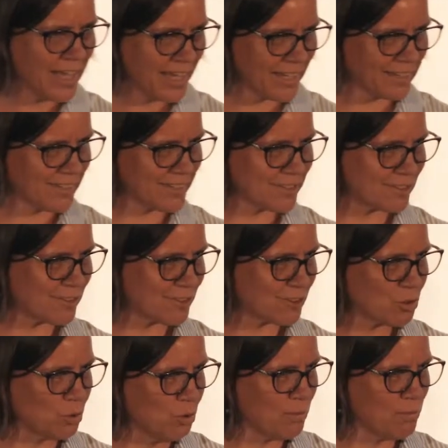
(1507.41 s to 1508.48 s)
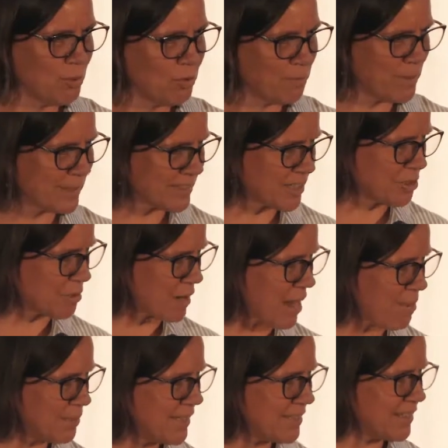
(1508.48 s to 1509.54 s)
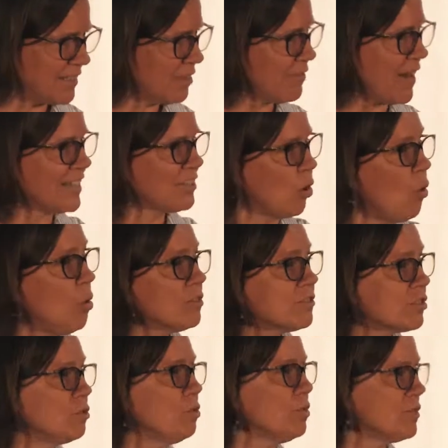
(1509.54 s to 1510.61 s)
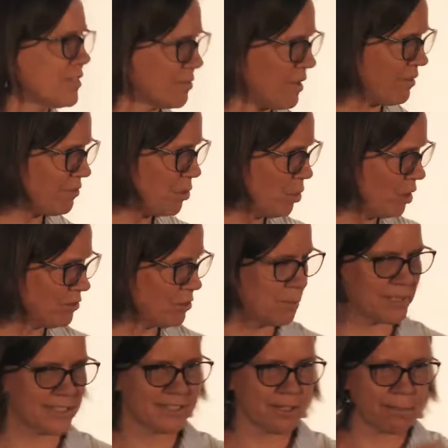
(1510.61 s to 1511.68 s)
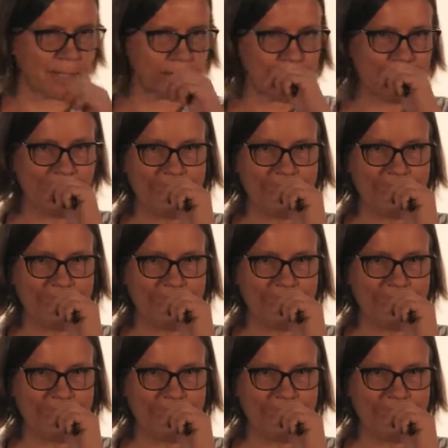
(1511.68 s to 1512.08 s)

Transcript: And this school movement grabbed it and invited all schools around the world to participate.